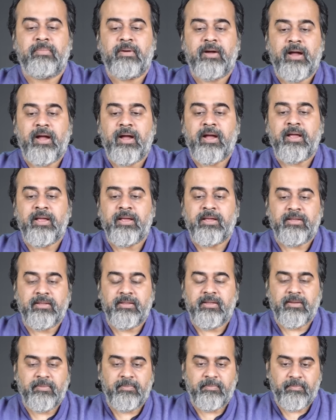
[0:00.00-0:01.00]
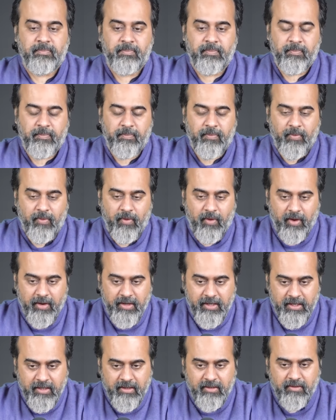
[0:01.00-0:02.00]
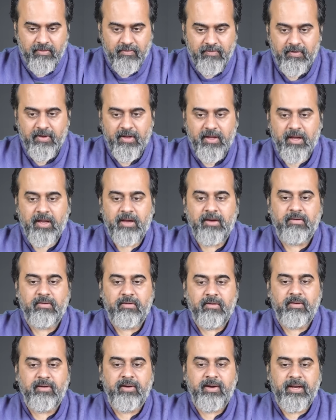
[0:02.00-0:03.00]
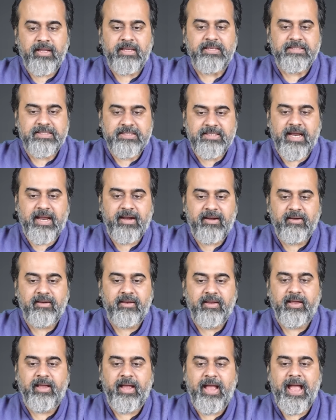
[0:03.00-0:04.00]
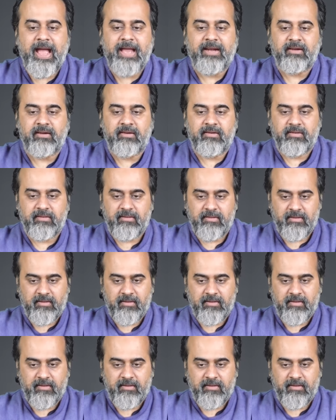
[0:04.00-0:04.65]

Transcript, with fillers: by the point we are already standing at.